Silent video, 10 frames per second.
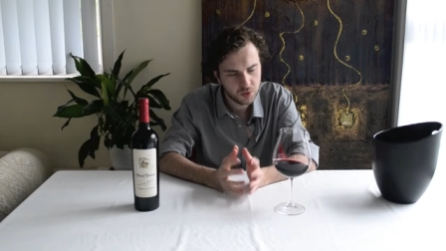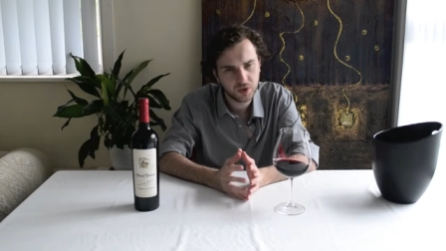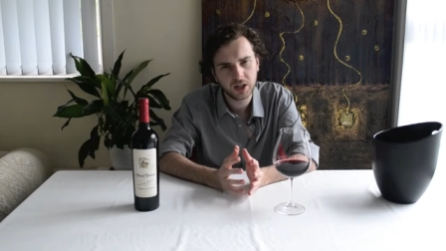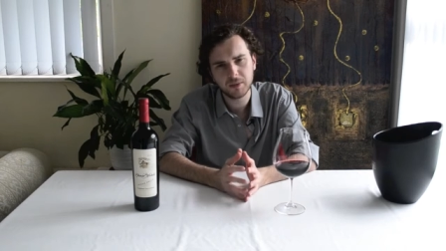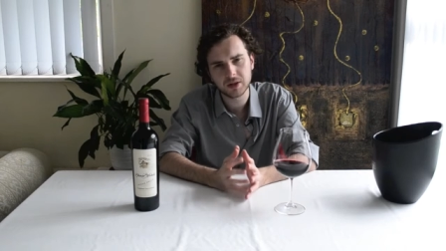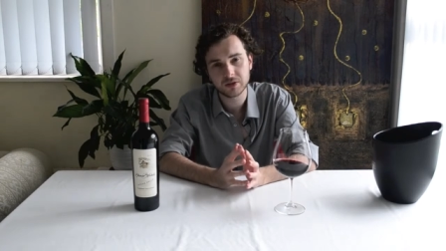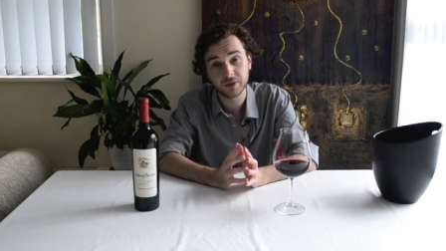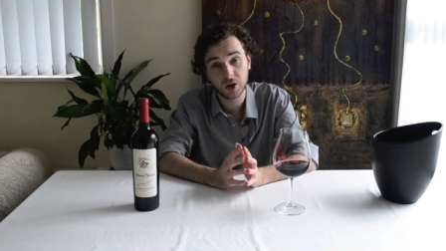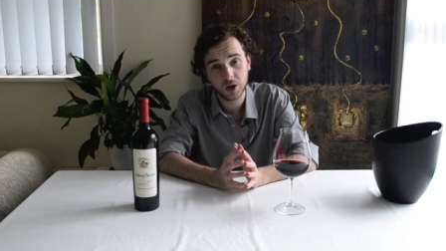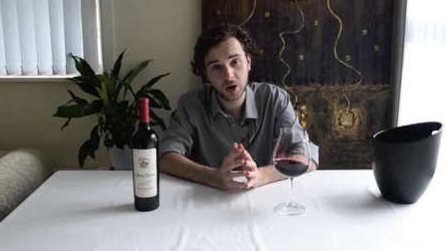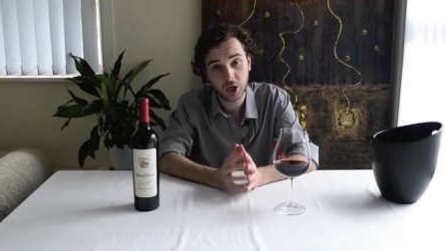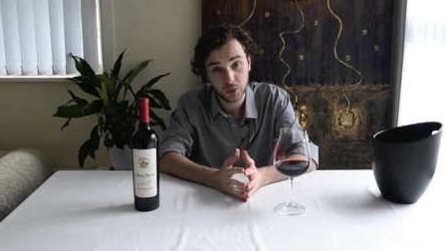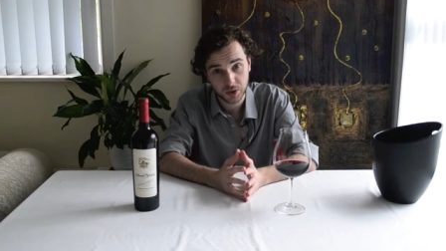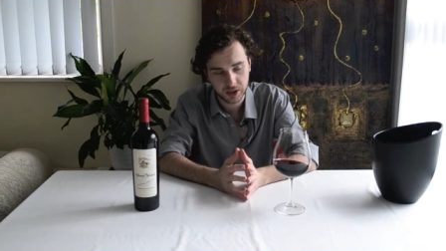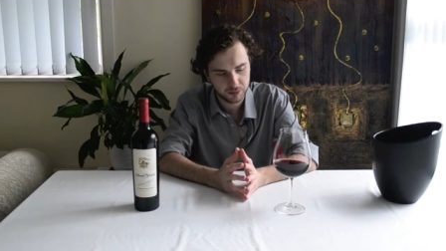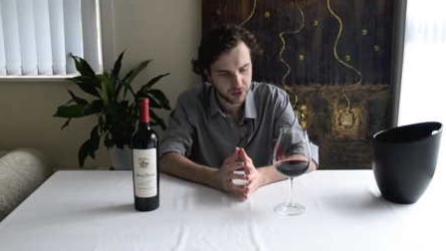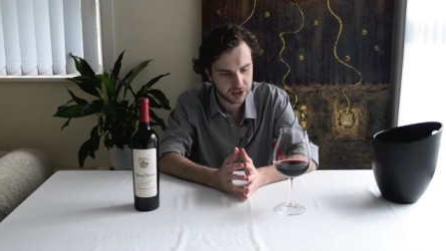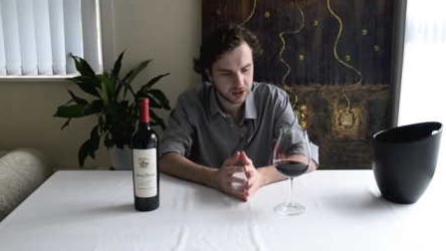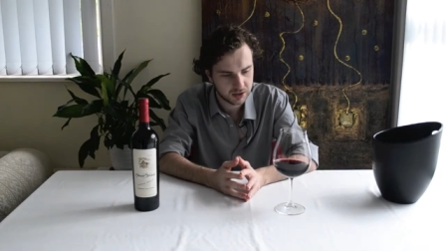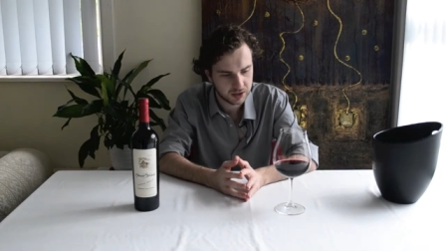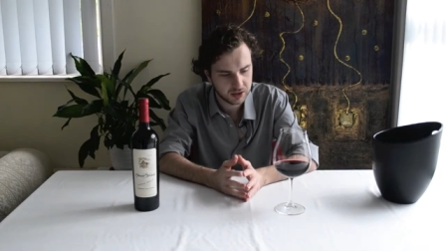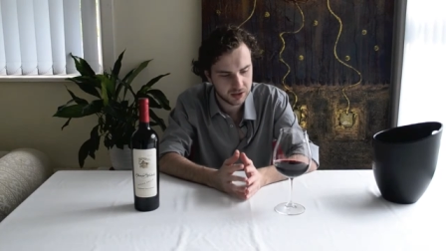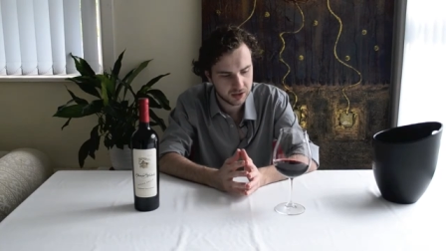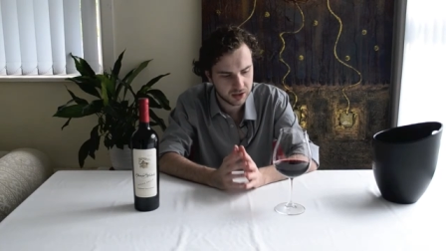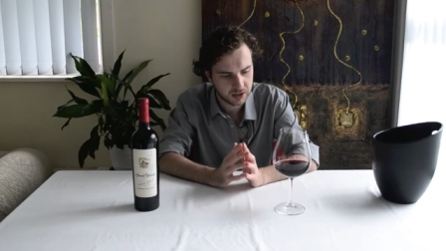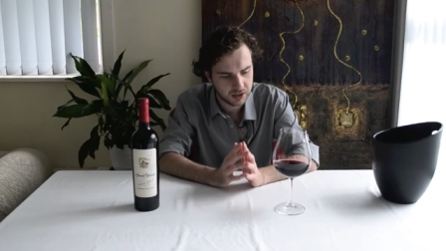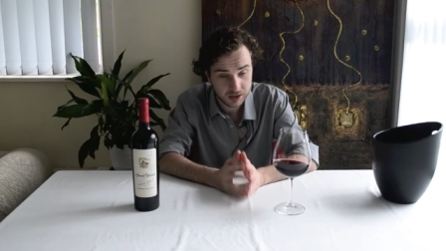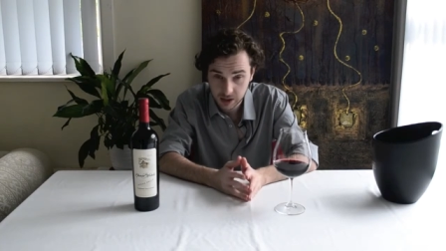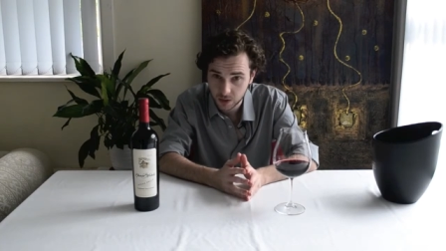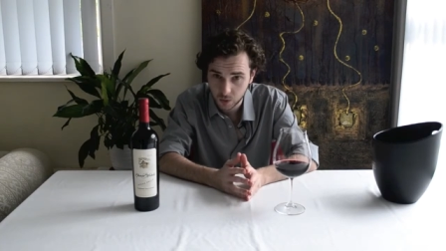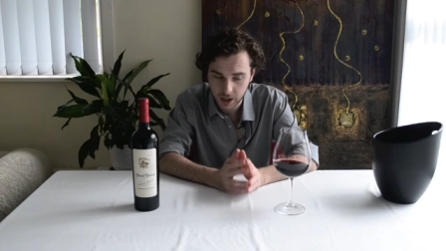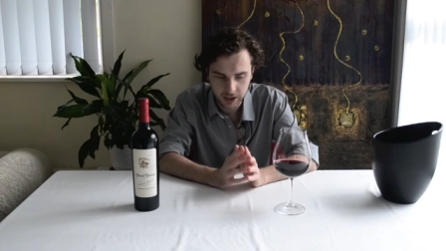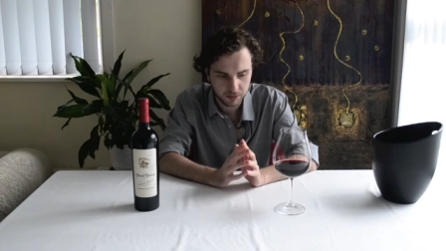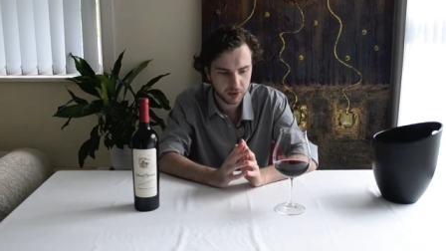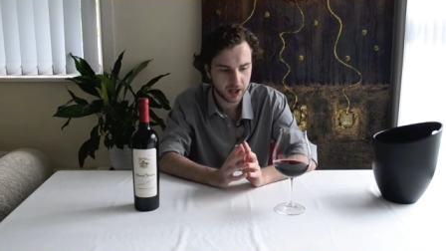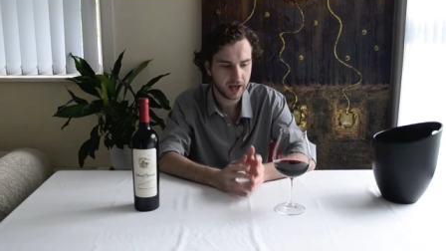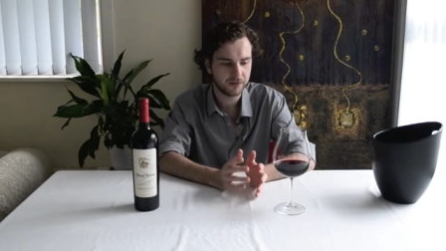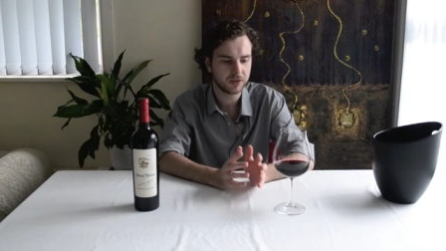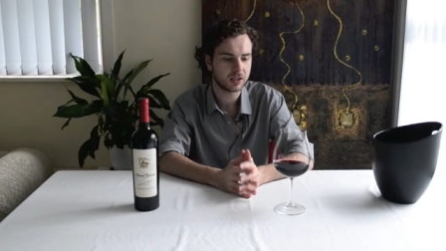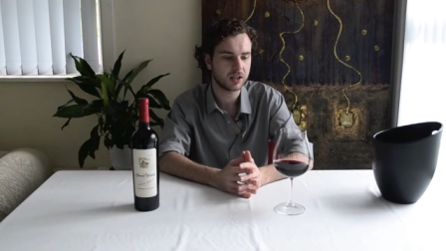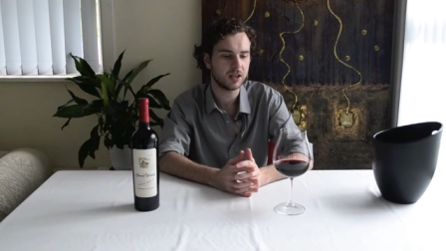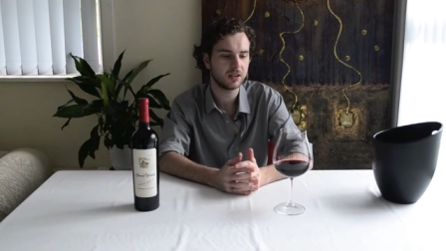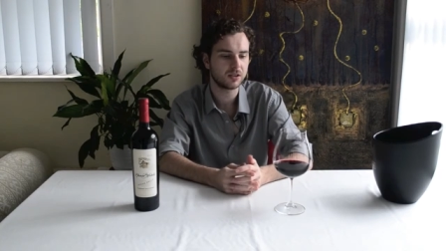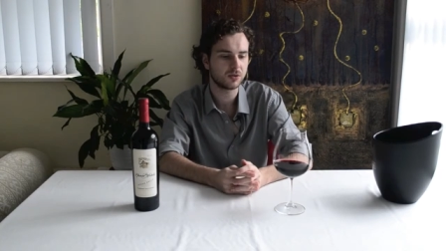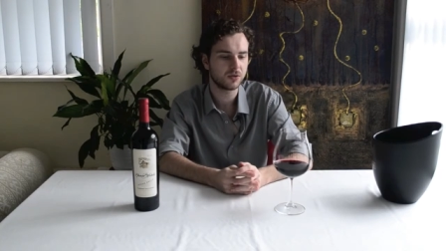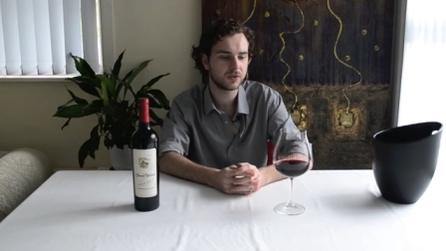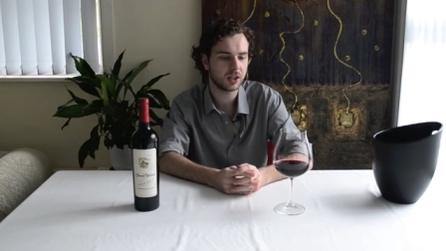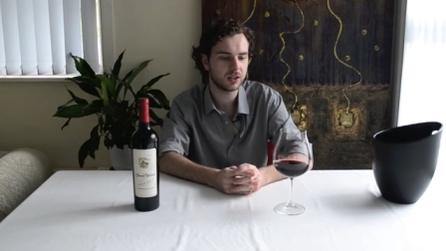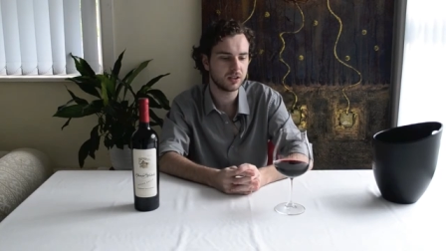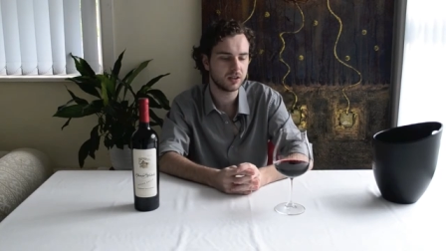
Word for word: amount of oak presence is in the wine, but I have to say it's sort of done